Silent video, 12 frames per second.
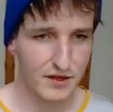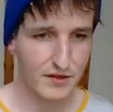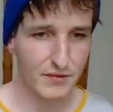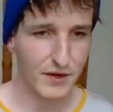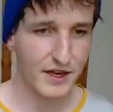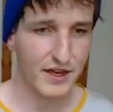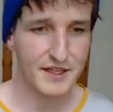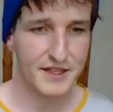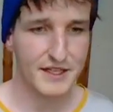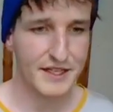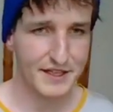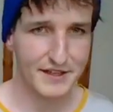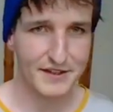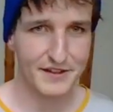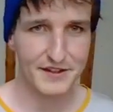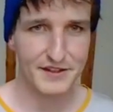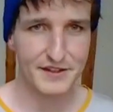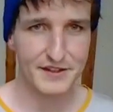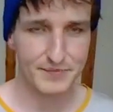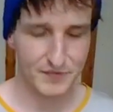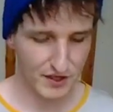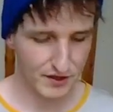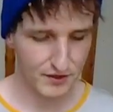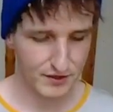when I did it,
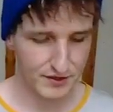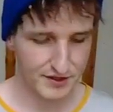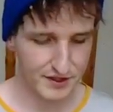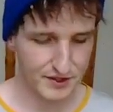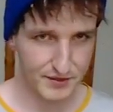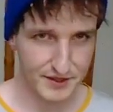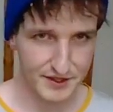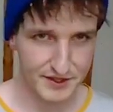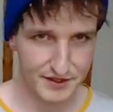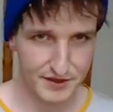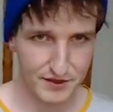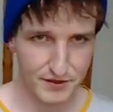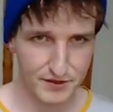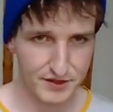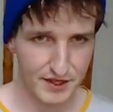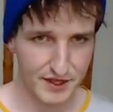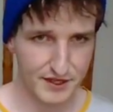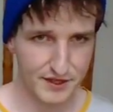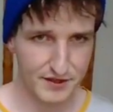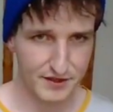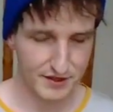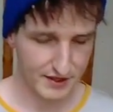the whole sequence, the whole cycle.